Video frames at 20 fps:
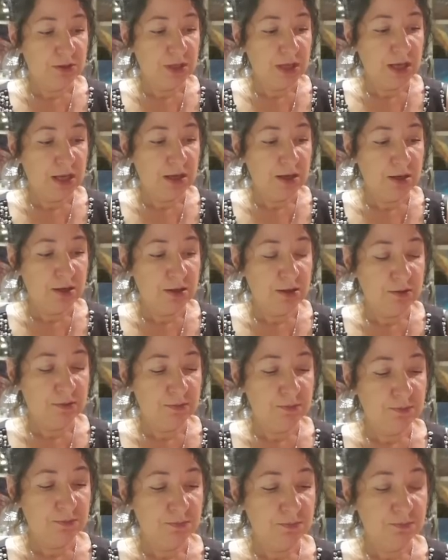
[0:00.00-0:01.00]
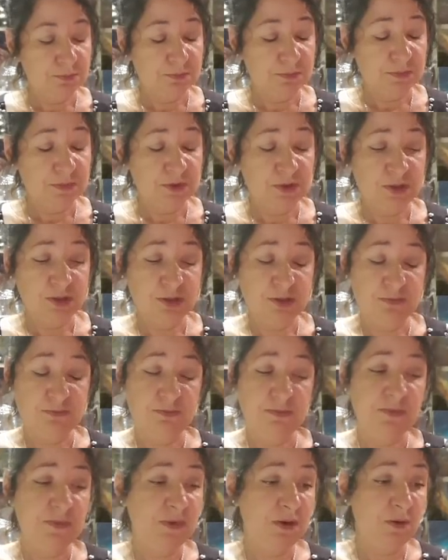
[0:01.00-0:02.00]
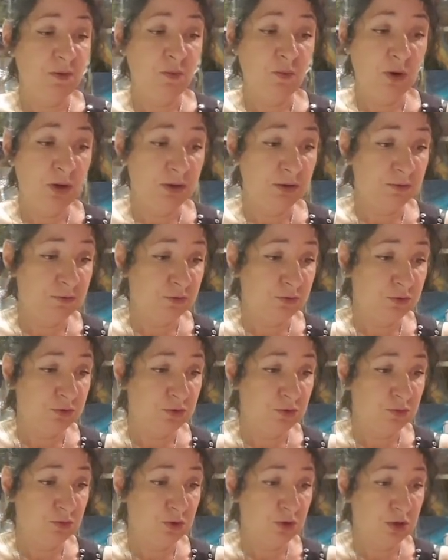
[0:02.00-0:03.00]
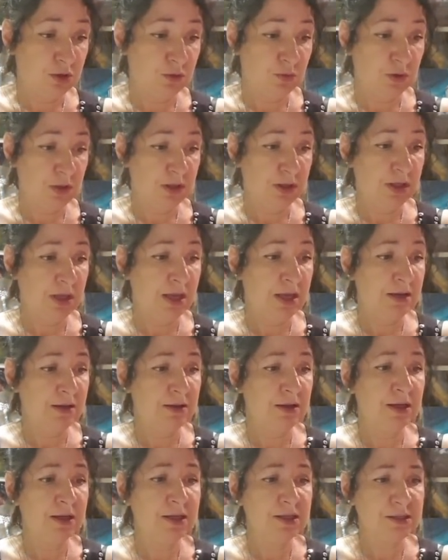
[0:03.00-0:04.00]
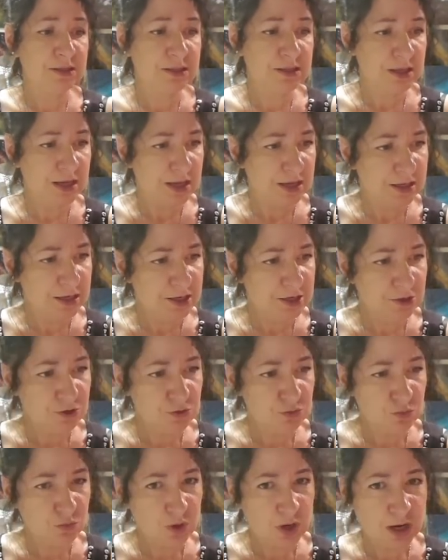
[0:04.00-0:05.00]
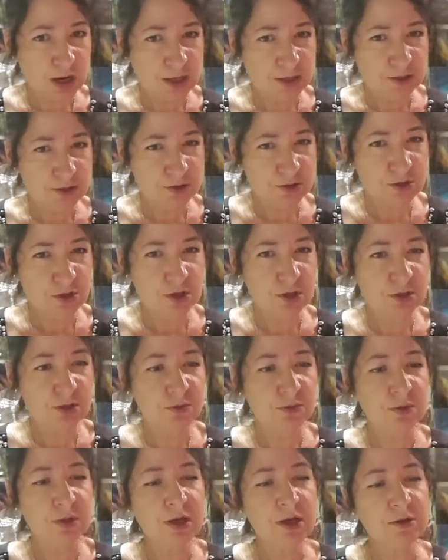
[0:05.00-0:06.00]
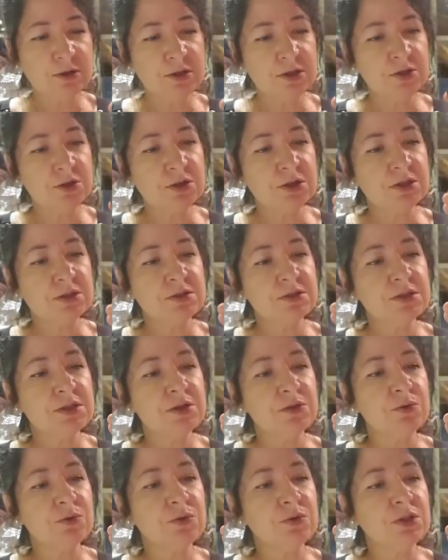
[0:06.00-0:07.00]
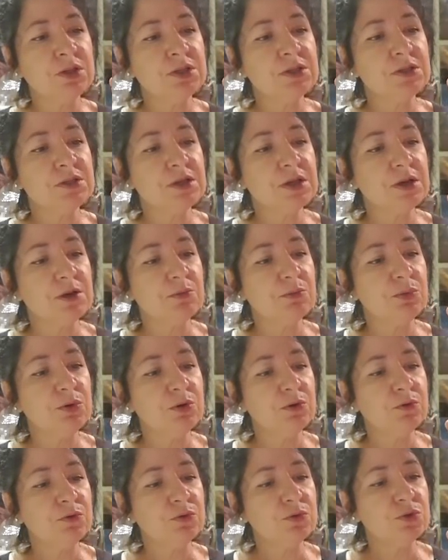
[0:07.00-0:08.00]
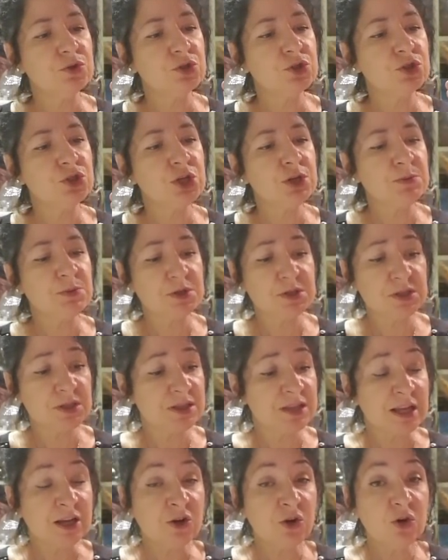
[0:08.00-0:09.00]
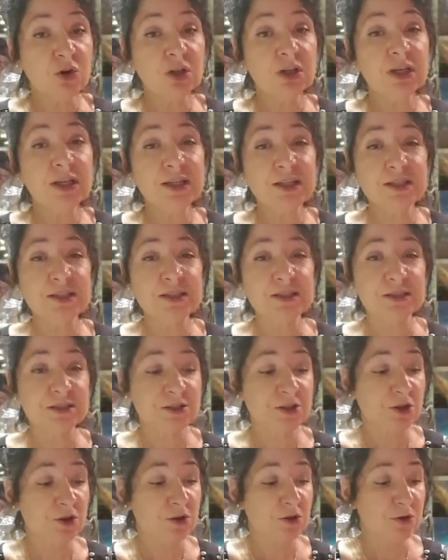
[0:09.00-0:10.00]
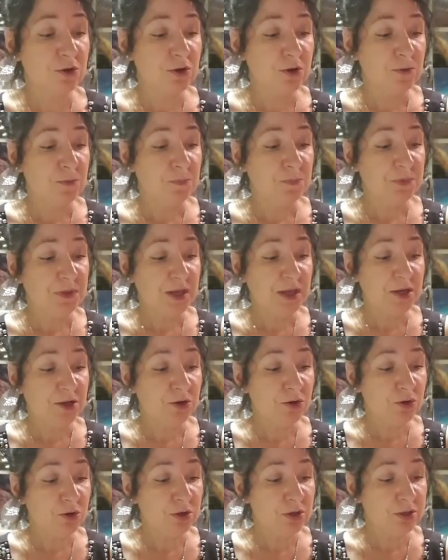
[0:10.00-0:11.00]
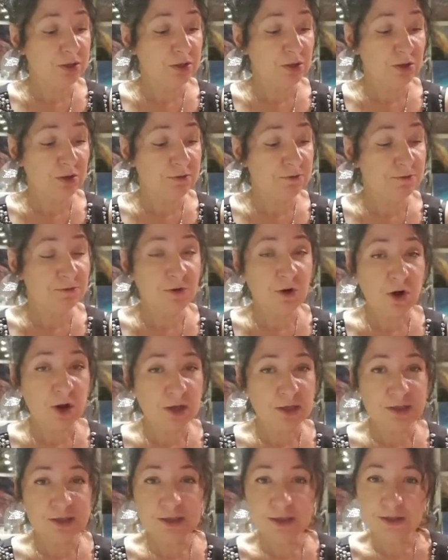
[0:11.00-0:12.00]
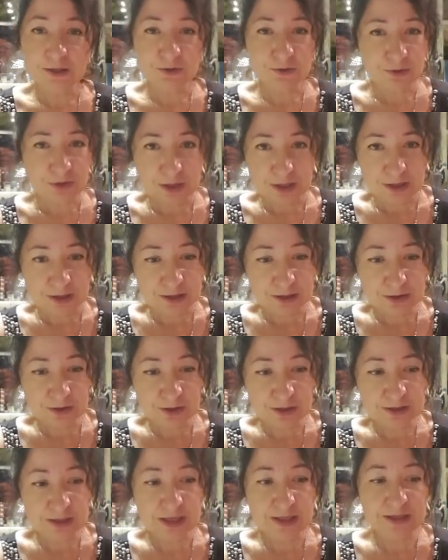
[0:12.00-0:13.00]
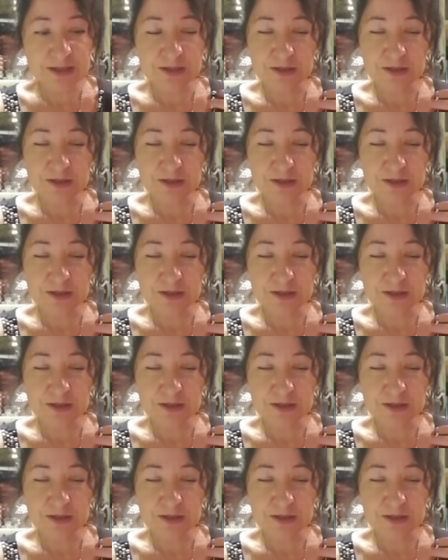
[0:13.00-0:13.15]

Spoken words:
They are just wonderful to work with, and like I said, each one you turn it around and you can see all these beautiful shimmers. They're not glitters though, they're not a fine glitter or anything like that.